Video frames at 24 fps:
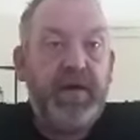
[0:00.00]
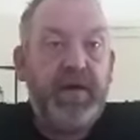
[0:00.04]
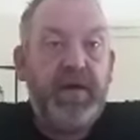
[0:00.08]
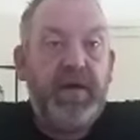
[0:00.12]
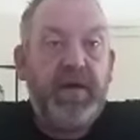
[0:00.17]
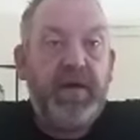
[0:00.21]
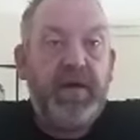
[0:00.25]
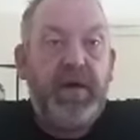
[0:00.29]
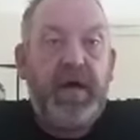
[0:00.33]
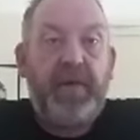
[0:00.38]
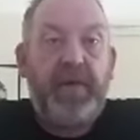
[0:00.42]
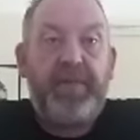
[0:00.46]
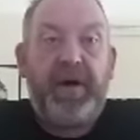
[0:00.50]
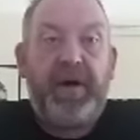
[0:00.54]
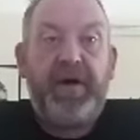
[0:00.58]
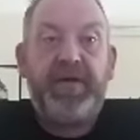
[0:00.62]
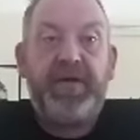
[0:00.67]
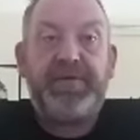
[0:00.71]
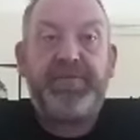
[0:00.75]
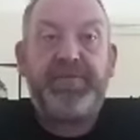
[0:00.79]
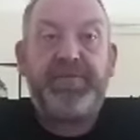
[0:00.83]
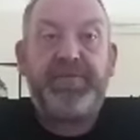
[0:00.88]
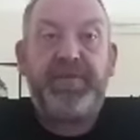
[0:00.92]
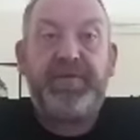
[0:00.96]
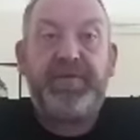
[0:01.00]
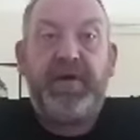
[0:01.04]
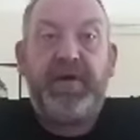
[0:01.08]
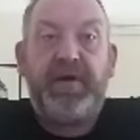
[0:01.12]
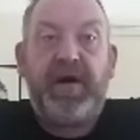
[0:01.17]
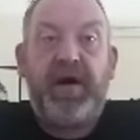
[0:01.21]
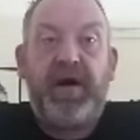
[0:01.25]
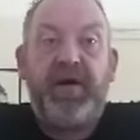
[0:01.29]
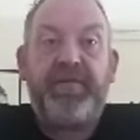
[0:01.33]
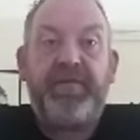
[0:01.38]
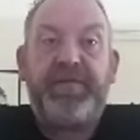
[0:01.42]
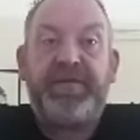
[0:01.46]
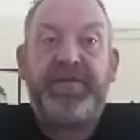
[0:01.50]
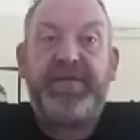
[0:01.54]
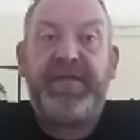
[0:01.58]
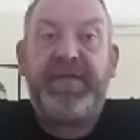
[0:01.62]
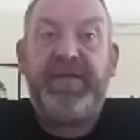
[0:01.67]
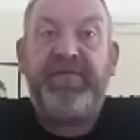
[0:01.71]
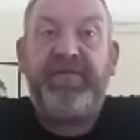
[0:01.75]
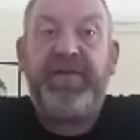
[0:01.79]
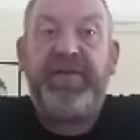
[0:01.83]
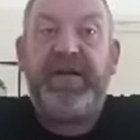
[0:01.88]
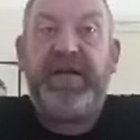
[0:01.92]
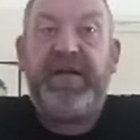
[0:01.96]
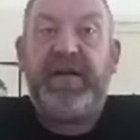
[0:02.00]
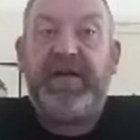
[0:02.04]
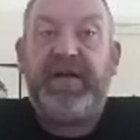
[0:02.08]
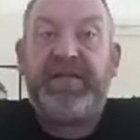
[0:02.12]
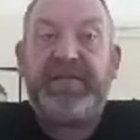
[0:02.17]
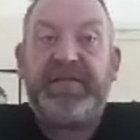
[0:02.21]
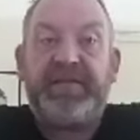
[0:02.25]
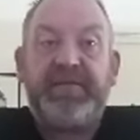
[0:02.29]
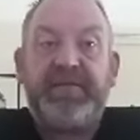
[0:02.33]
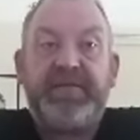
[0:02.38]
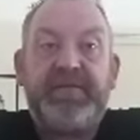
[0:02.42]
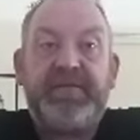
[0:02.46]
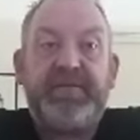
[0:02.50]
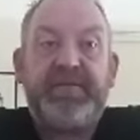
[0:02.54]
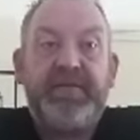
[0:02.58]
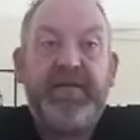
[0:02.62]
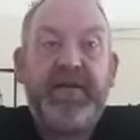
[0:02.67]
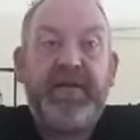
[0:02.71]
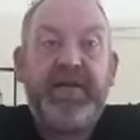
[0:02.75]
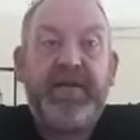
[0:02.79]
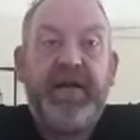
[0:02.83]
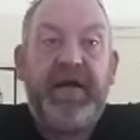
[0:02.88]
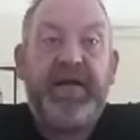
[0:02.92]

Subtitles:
Abolishment of the TV licence and an